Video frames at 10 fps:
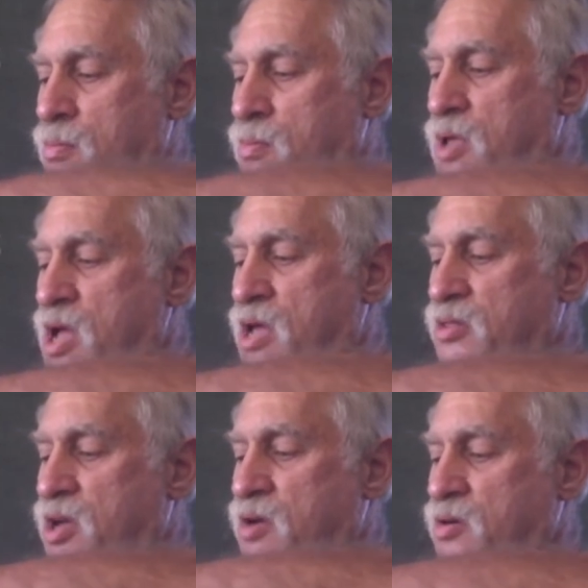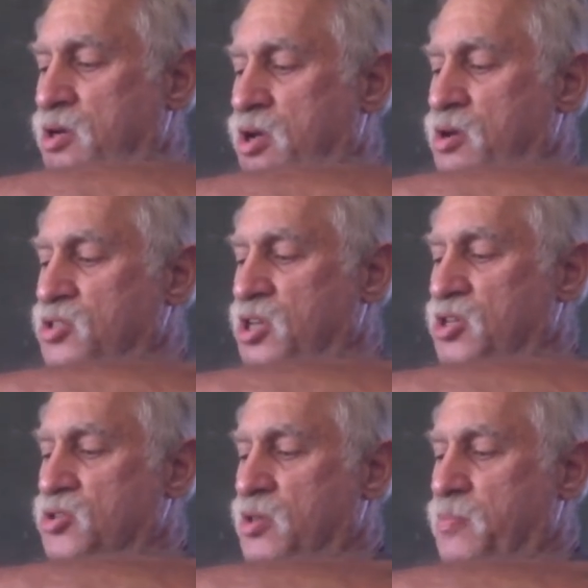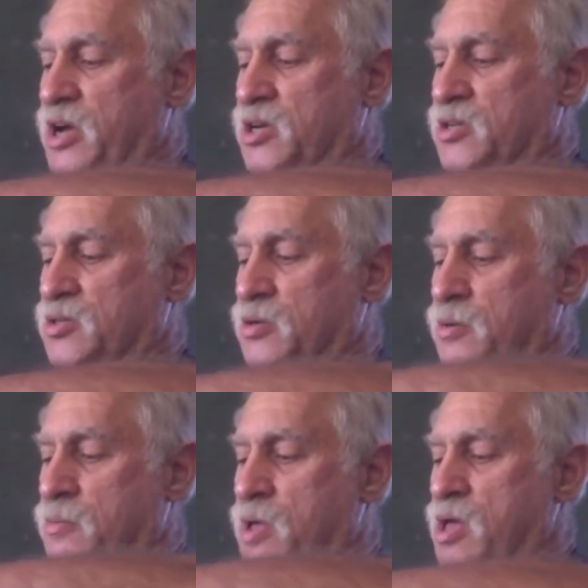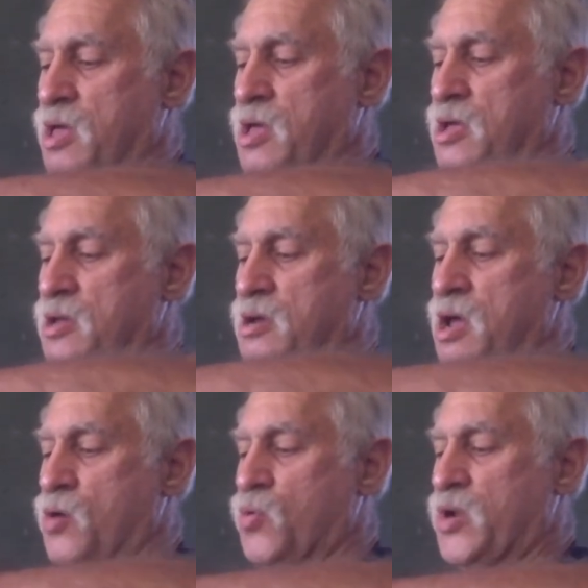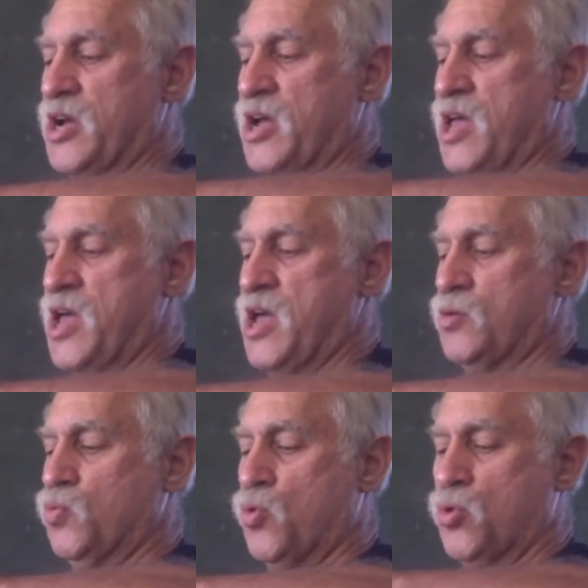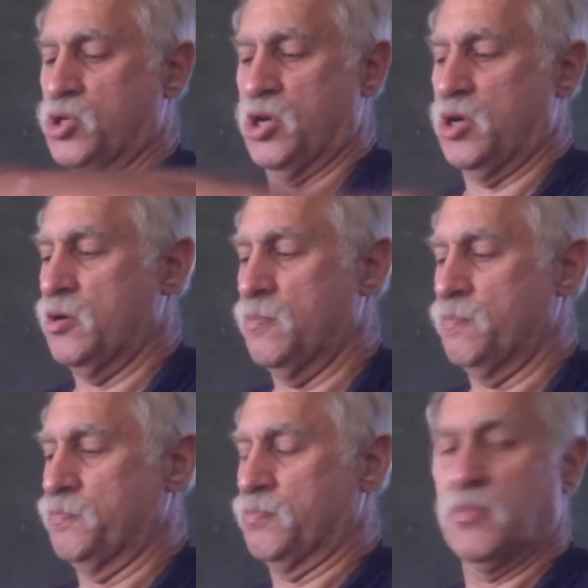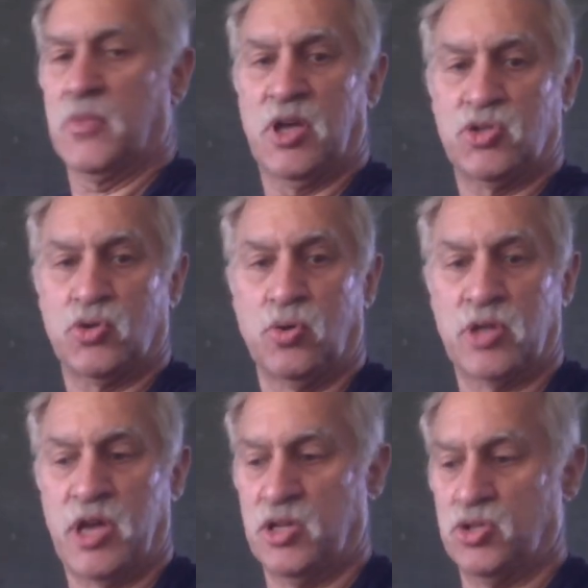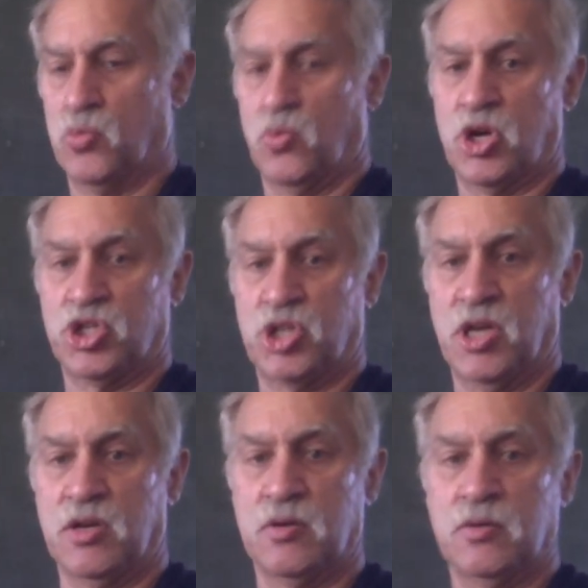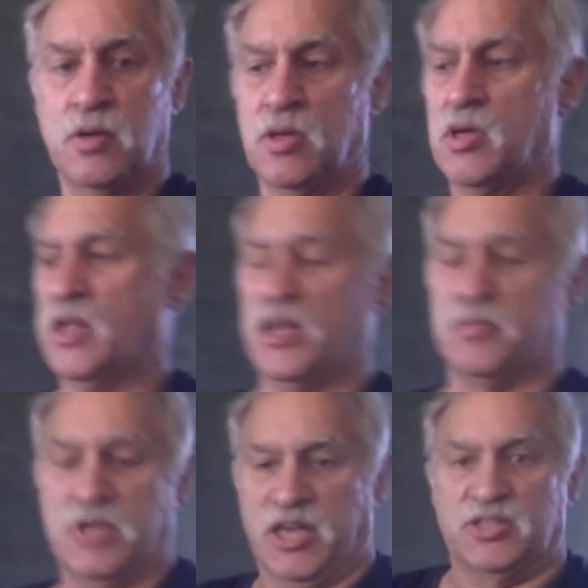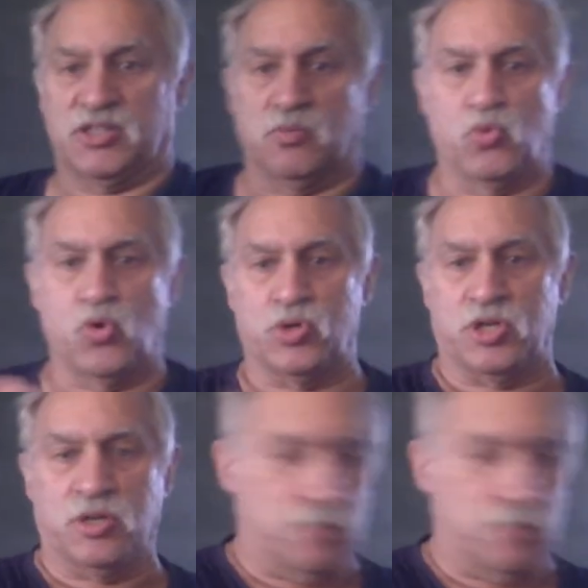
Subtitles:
And there it goes into the bucket. Now when I add water, it's all going to wash in. Let me get some water.